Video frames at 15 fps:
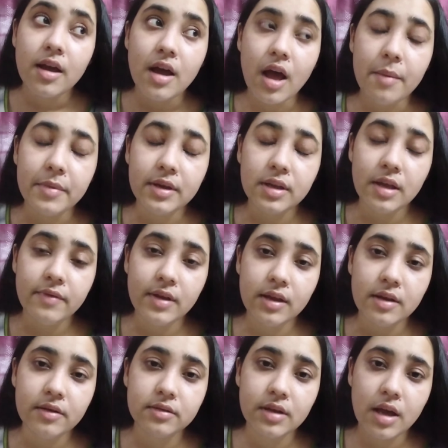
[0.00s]
I'll be
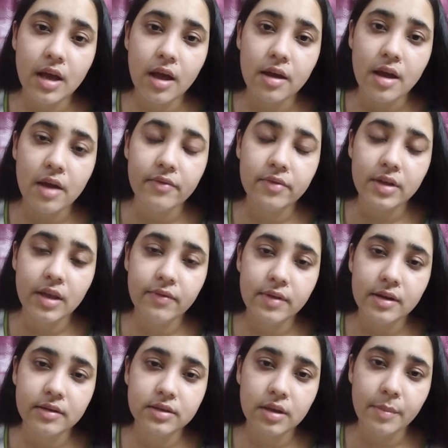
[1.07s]
giving
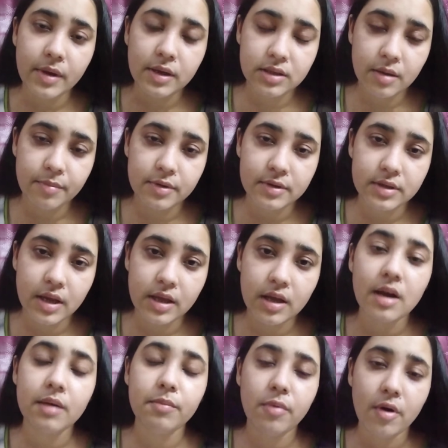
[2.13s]
you some examples like
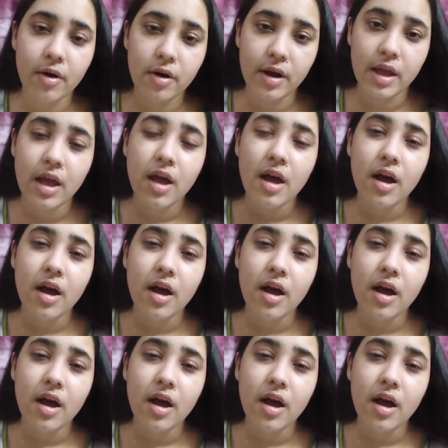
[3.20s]
a boy,